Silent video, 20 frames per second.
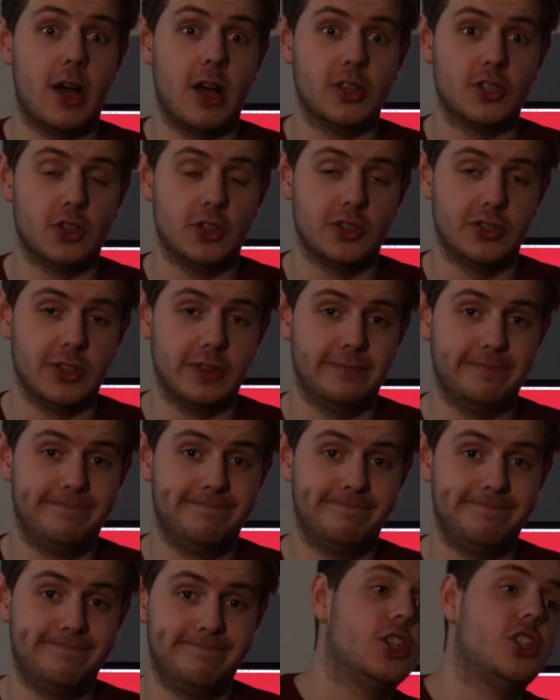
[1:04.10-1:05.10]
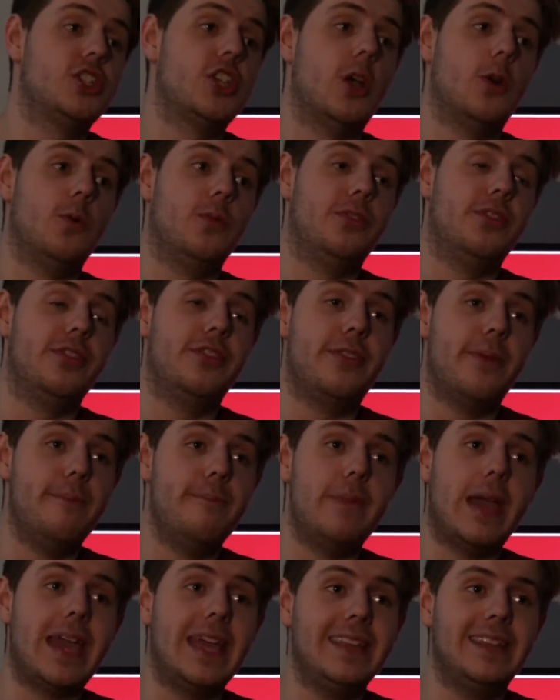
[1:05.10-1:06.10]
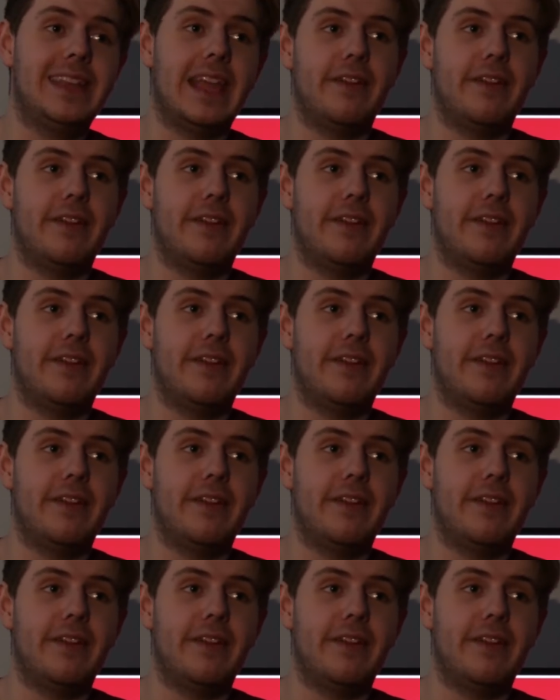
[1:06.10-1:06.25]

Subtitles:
art also. So the main